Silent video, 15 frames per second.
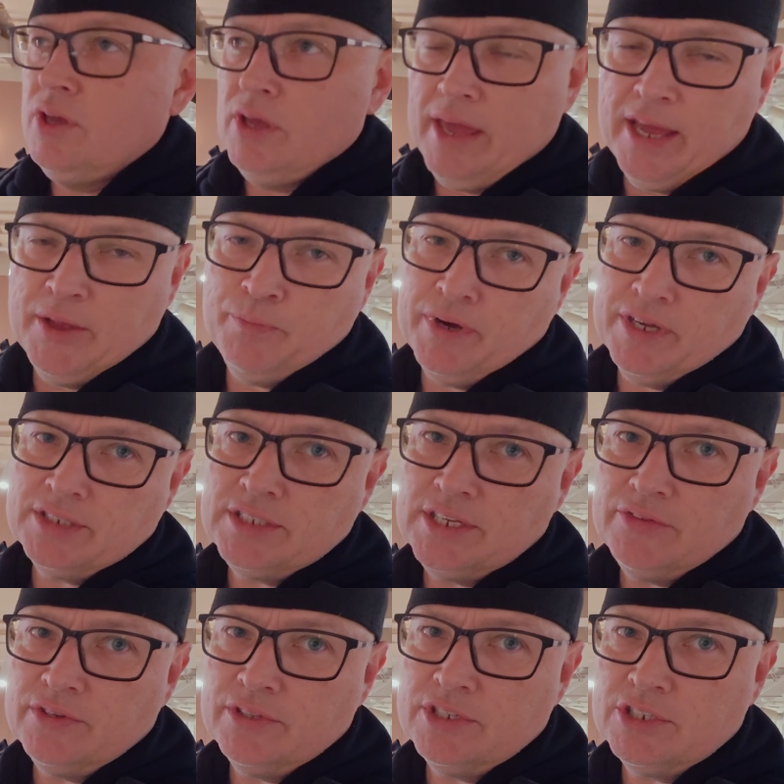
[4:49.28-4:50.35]

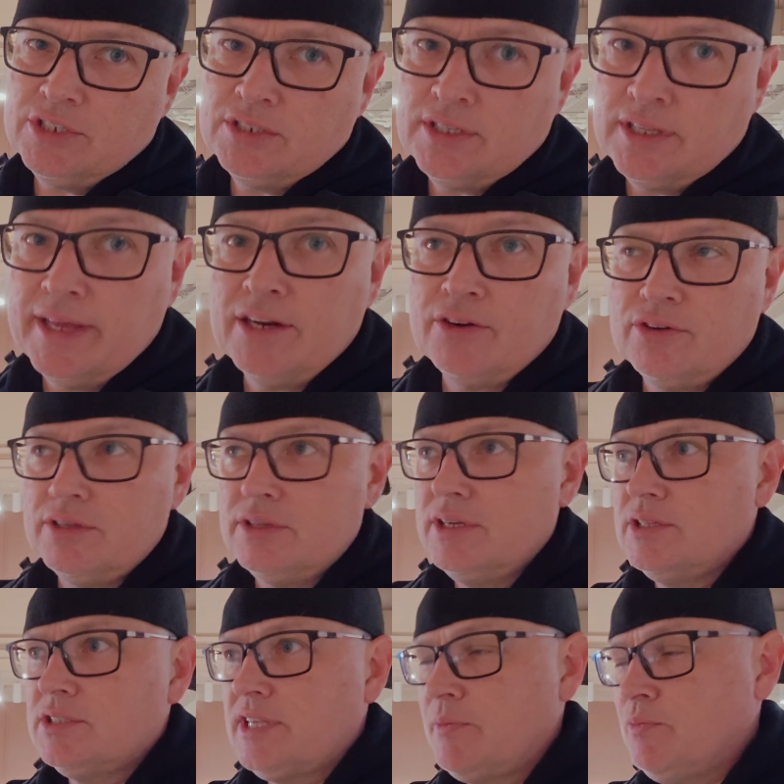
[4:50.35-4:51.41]
8x7 is later on
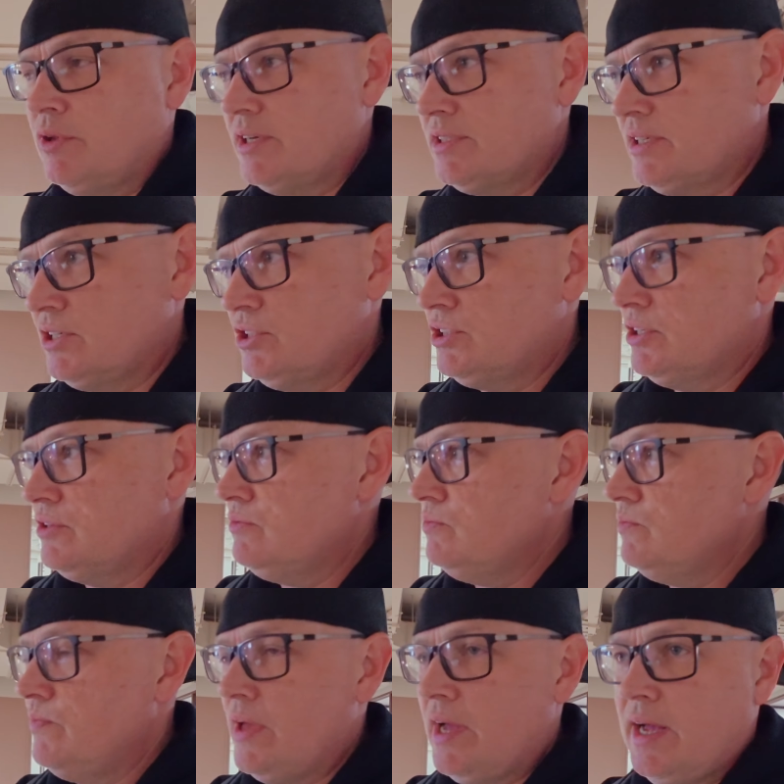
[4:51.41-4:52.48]
in stabilization,
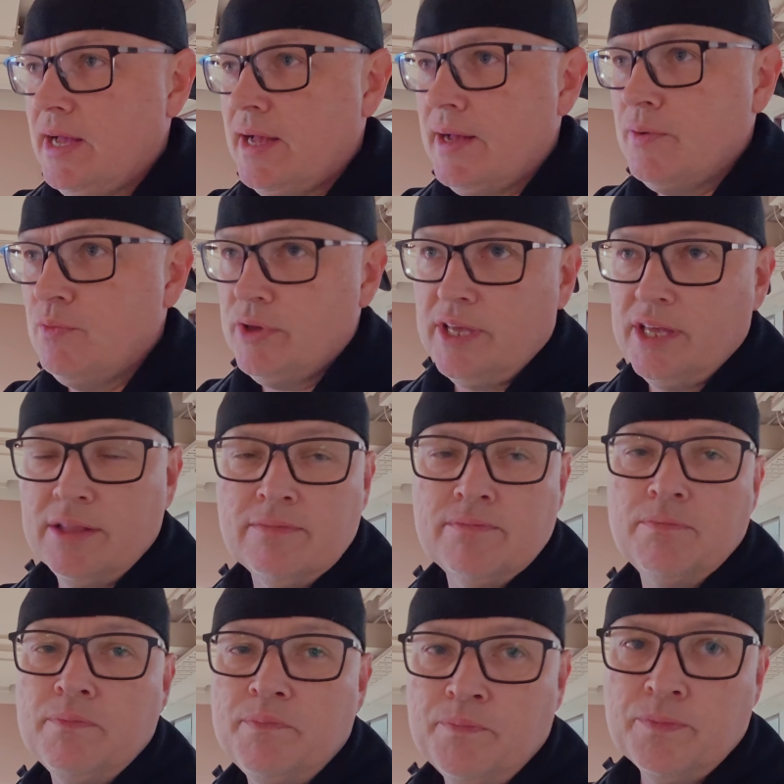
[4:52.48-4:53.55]
we can,
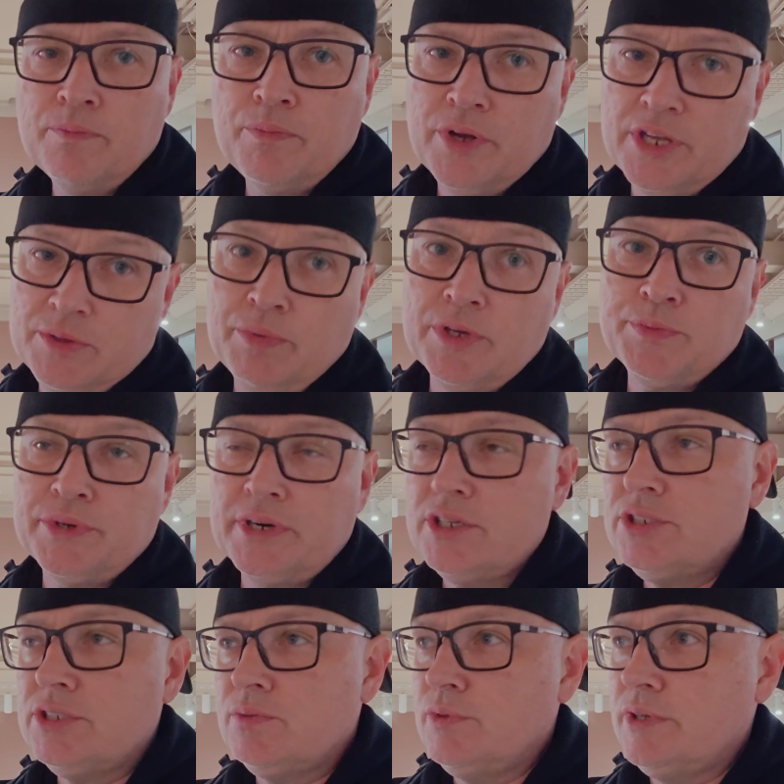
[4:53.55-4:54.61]
in
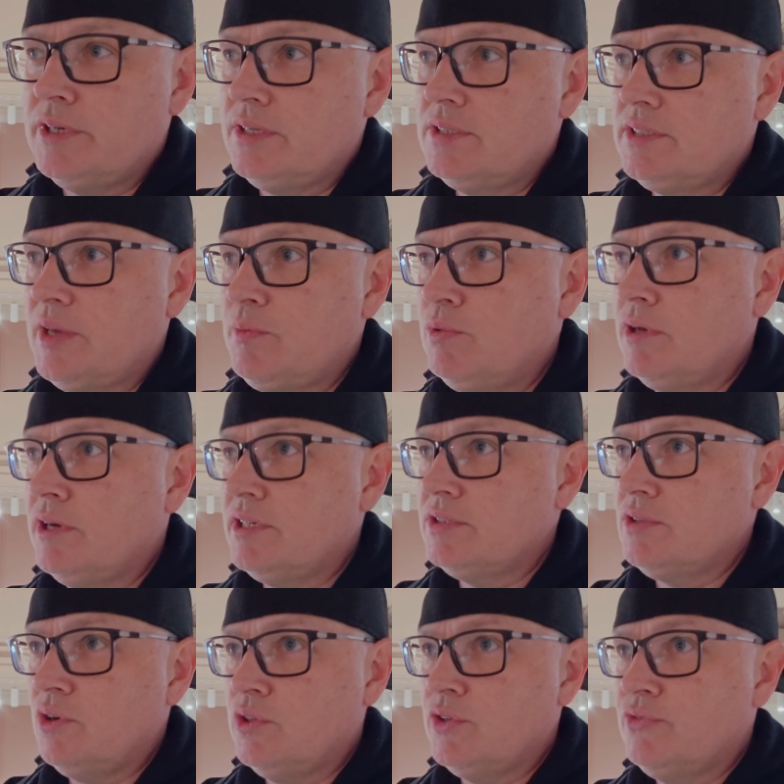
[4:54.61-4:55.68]
post-production, we can stabilize
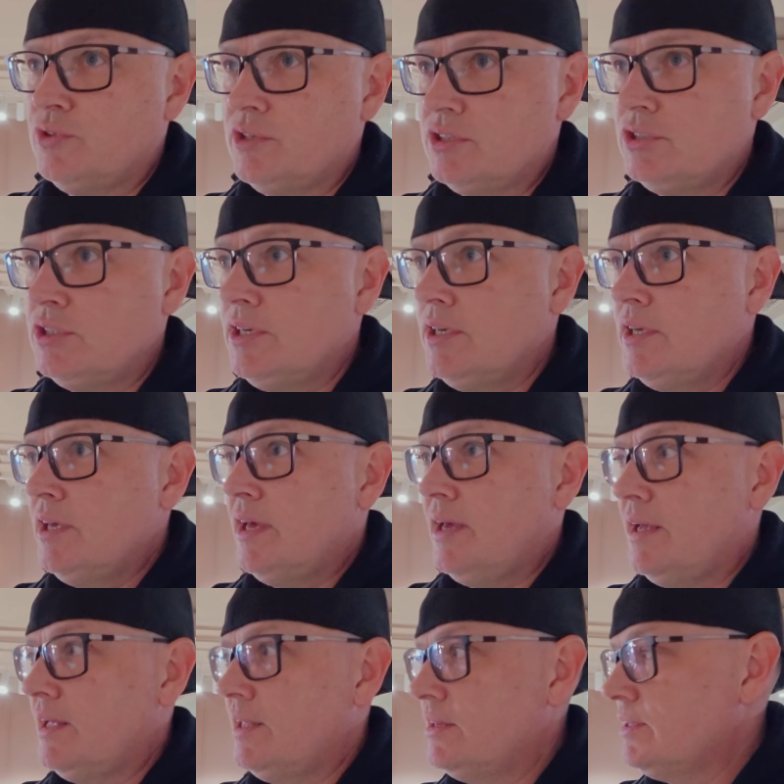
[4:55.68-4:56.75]
all the footage
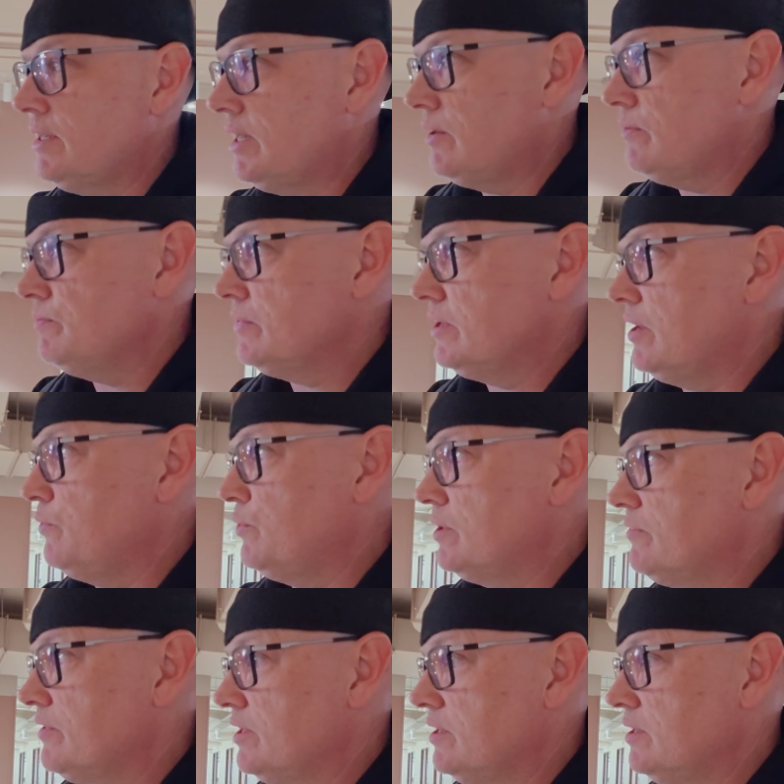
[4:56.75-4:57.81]
and get rid
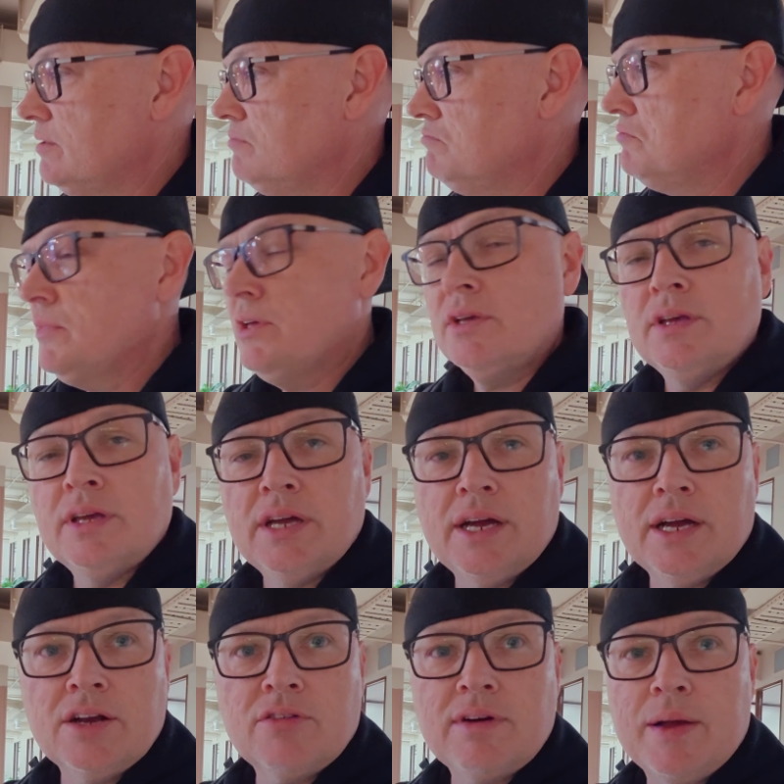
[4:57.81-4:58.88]
of any
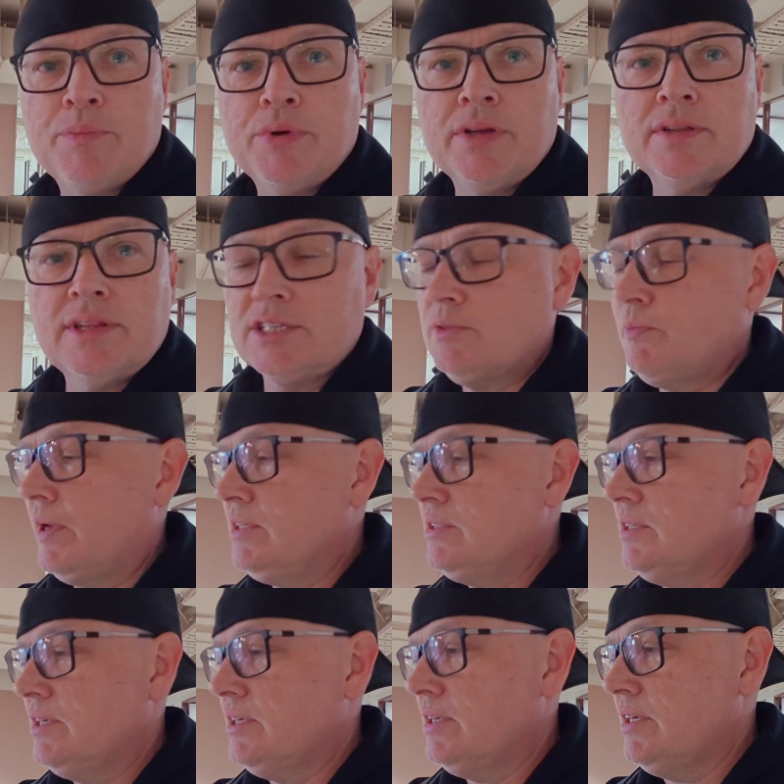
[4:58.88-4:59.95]
crap that's
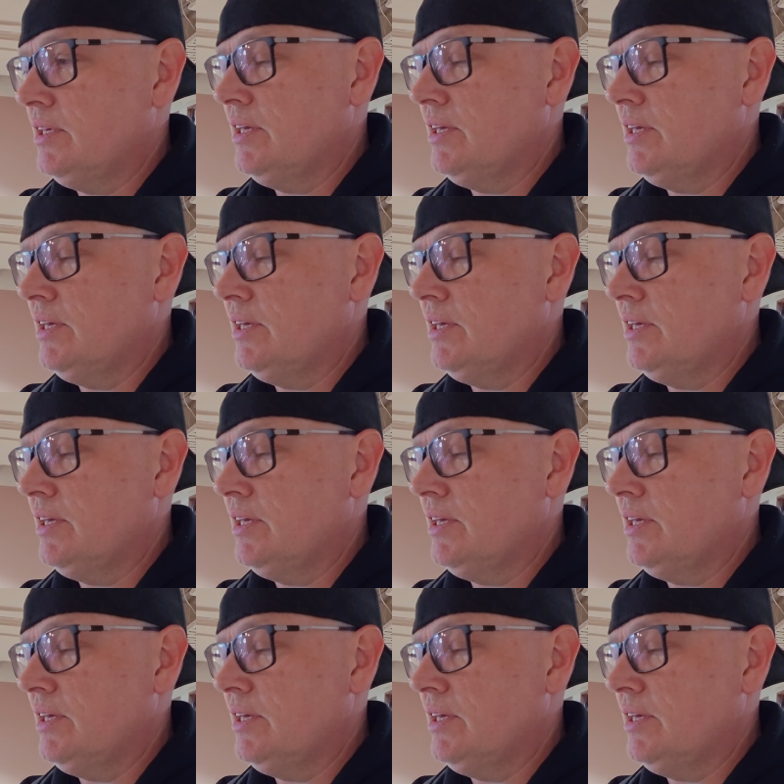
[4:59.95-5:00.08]
basically